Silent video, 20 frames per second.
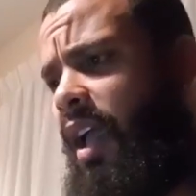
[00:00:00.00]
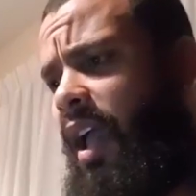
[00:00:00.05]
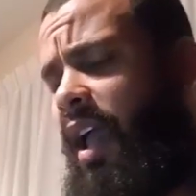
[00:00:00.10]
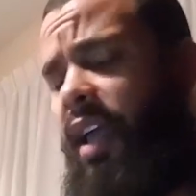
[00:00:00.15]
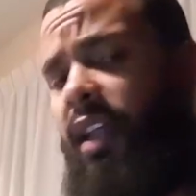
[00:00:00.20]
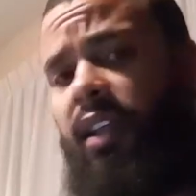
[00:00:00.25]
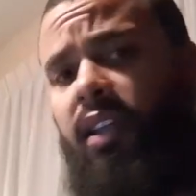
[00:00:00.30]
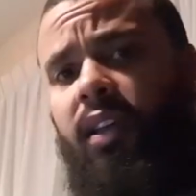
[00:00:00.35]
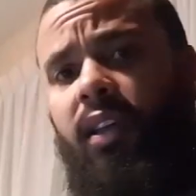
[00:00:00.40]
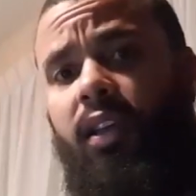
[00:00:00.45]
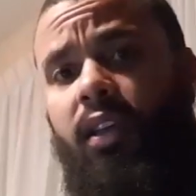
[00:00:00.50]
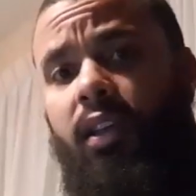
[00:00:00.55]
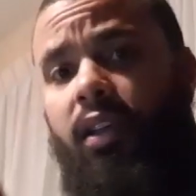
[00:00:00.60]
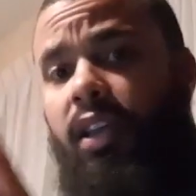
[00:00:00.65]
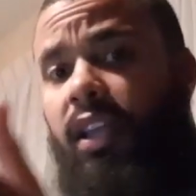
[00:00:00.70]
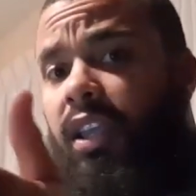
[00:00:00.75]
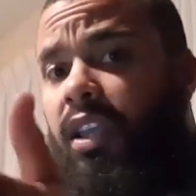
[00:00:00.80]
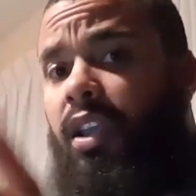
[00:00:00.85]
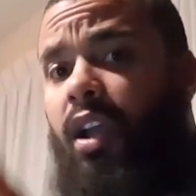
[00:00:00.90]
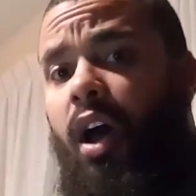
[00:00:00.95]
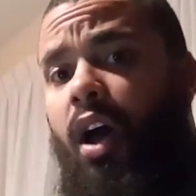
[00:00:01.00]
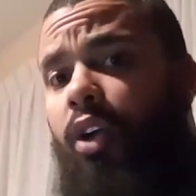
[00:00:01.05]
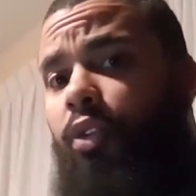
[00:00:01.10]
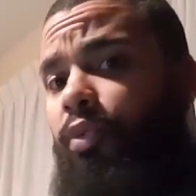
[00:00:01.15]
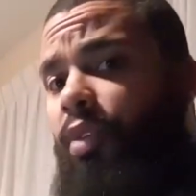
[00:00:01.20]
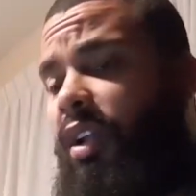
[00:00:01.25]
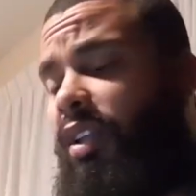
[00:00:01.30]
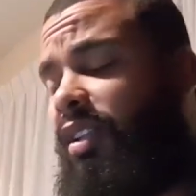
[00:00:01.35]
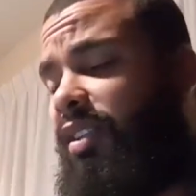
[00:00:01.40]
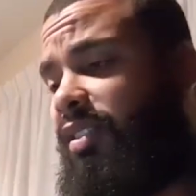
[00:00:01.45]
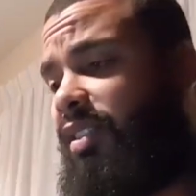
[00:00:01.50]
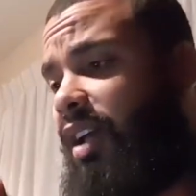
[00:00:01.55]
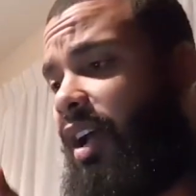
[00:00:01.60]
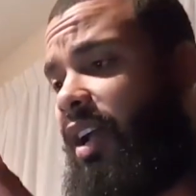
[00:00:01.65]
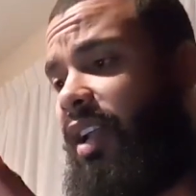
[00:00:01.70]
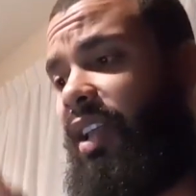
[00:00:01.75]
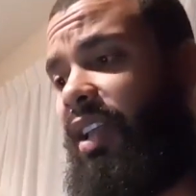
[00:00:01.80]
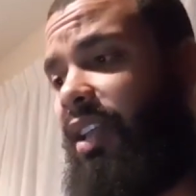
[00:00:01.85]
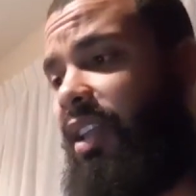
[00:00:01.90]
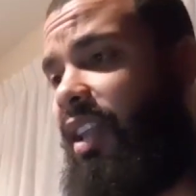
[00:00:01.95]
And uh, hey, I'll
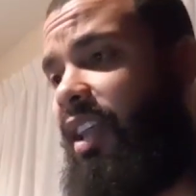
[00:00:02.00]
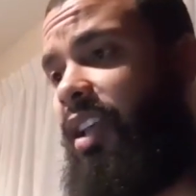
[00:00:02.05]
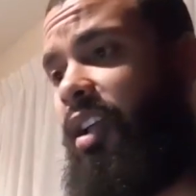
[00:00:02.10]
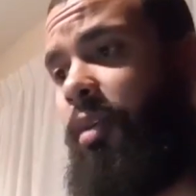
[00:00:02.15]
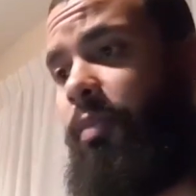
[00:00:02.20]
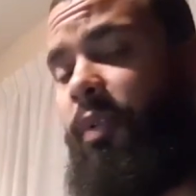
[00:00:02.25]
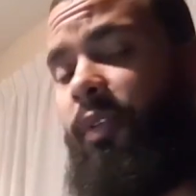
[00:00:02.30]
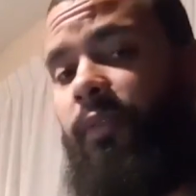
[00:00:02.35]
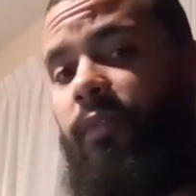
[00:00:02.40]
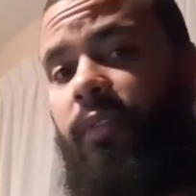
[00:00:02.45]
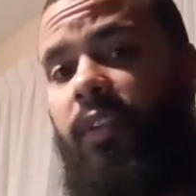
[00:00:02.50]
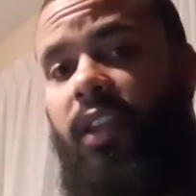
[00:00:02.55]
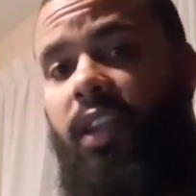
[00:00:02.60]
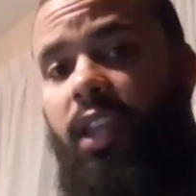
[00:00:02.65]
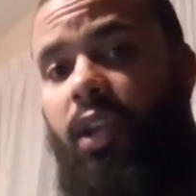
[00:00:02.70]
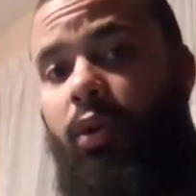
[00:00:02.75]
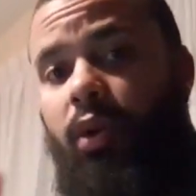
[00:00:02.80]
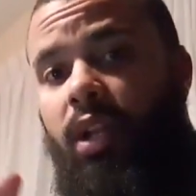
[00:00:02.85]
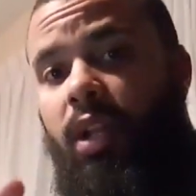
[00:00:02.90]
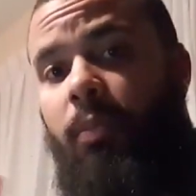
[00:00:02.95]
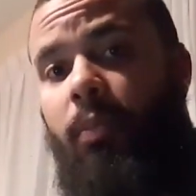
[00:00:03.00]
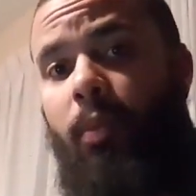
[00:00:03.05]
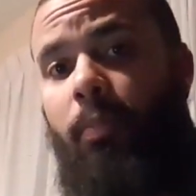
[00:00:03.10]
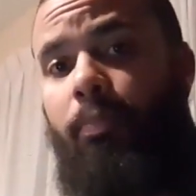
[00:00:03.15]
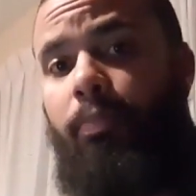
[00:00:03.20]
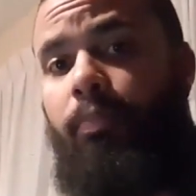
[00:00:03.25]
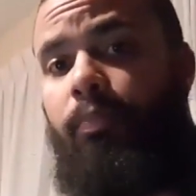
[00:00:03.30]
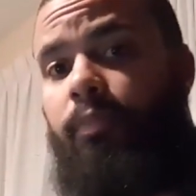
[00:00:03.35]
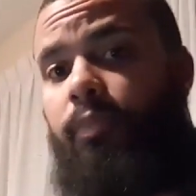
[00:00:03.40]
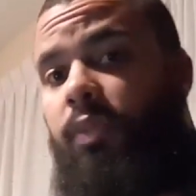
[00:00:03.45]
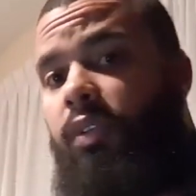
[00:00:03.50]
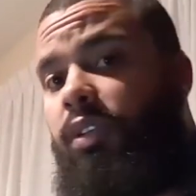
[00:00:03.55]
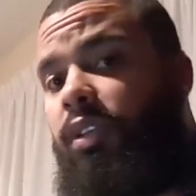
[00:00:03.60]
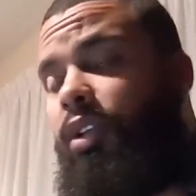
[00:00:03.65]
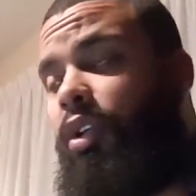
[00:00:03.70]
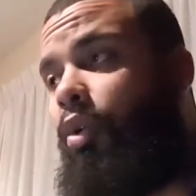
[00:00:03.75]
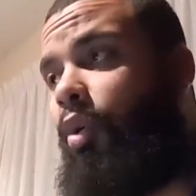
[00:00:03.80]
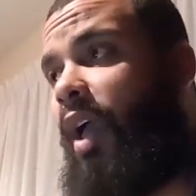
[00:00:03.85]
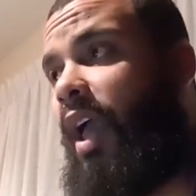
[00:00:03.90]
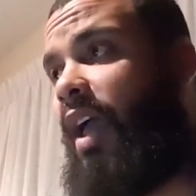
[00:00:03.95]
Ratazar can dig up the video, and I'ma you
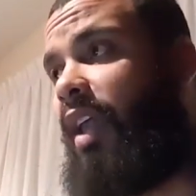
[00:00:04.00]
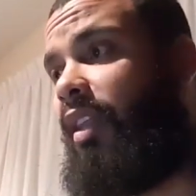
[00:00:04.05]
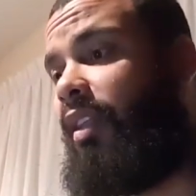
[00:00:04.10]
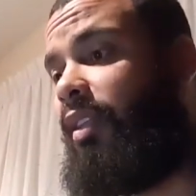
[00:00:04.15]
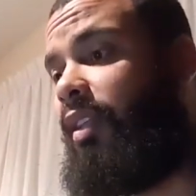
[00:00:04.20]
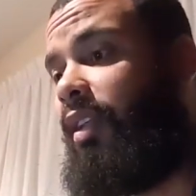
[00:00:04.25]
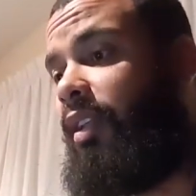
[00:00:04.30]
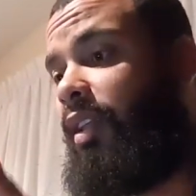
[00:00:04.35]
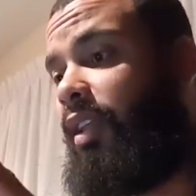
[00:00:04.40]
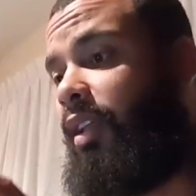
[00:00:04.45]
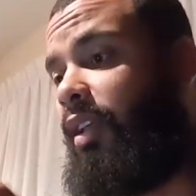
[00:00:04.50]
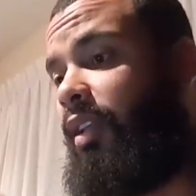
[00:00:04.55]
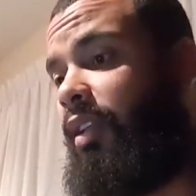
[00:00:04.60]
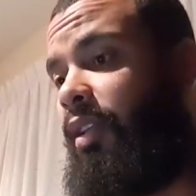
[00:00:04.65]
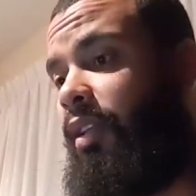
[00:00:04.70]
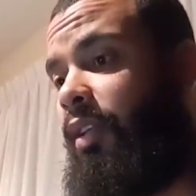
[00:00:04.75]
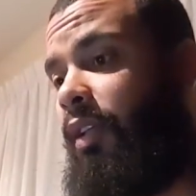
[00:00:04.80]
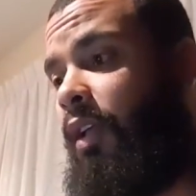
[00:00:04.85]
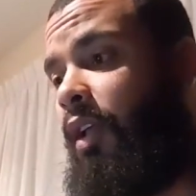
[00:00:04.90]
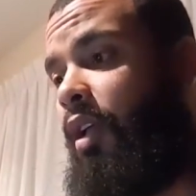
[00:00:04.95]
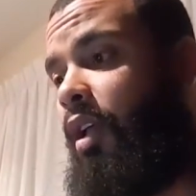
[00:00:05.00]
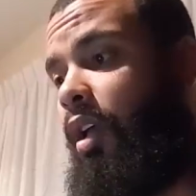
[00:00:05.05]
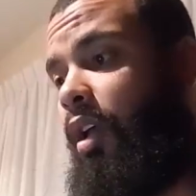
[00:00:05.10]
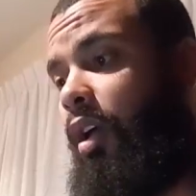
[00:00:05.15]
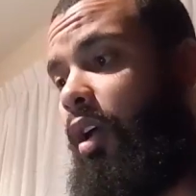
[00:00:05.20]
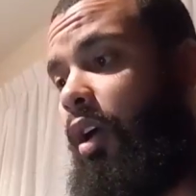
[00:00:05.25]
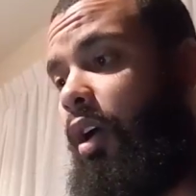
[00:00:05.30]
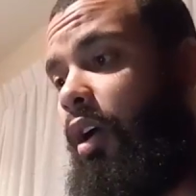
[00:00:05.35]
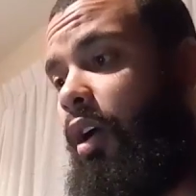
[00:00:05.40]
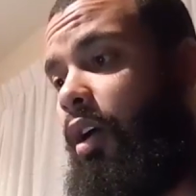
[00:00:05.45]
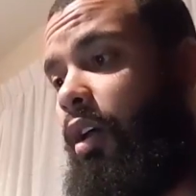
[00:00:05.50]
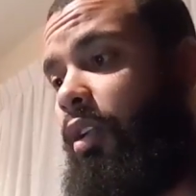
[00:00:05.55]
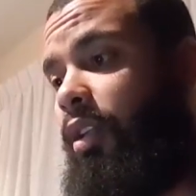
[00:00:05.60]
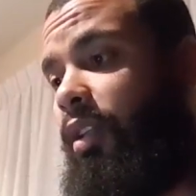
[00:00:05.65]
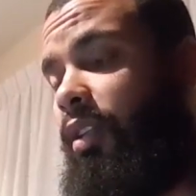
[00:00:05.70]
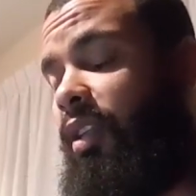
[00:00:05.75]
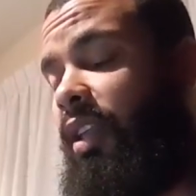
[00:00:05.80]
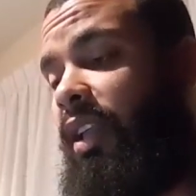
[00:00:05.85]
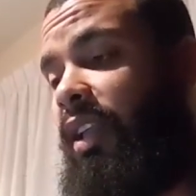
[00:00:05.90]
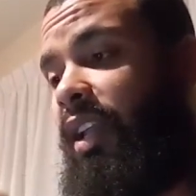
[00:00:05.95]
know edit it in uh, the
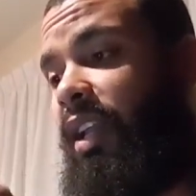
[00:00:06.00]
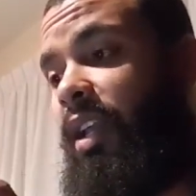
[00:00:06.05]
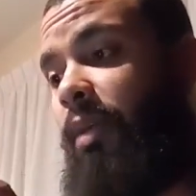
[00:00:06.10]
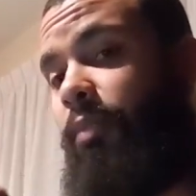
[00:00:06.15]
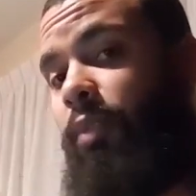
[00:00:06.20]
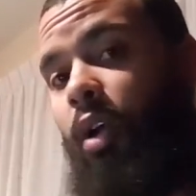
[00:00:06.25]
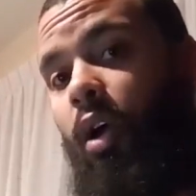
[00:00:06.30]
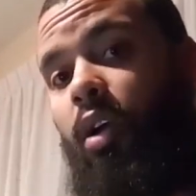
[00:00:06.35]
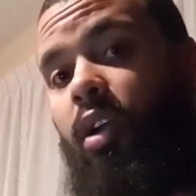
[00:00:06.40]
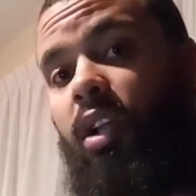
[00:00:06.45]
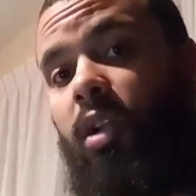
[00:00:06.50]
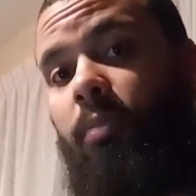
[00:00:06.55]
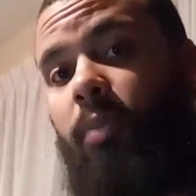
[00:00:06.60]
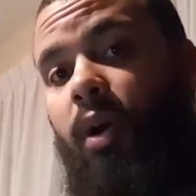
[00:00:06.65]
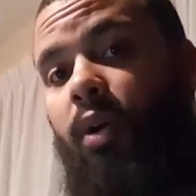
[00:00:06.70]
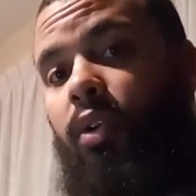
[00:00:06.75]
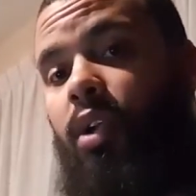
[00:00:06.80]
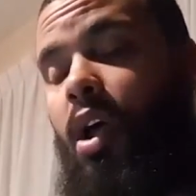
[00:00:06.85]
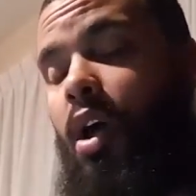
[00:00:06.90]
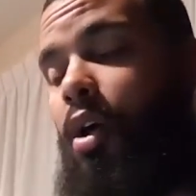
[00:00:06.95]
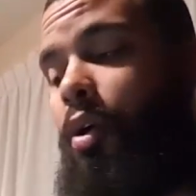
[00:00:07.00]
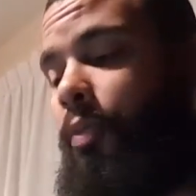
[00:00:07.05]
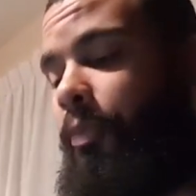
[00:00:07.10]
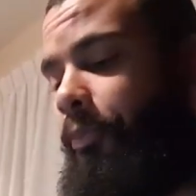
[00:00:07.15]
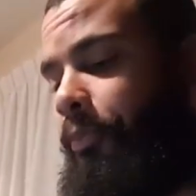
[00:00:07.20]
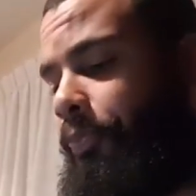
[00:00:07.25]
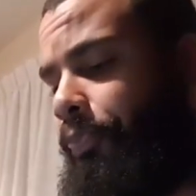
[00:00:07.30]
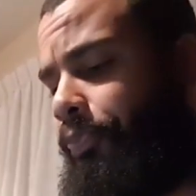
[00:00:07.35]
thing that I'm talking about now.